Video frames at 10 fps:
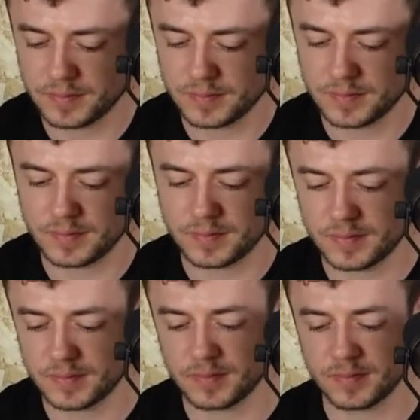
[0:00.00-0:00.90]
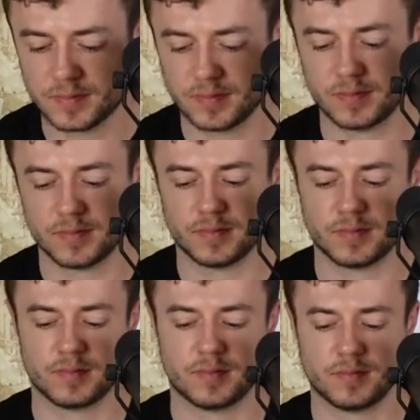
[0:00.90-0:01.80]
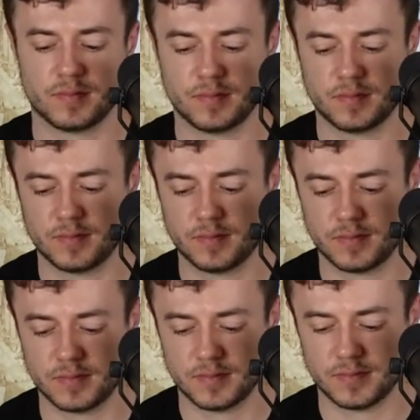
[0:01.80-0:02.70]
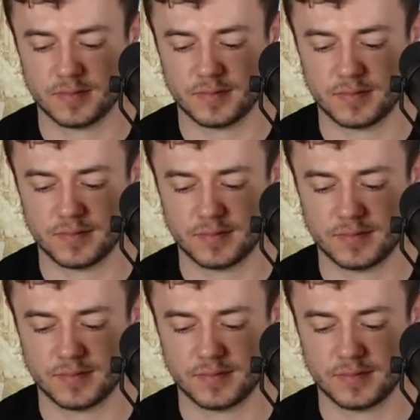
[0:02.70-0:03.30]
This person isn't speaking.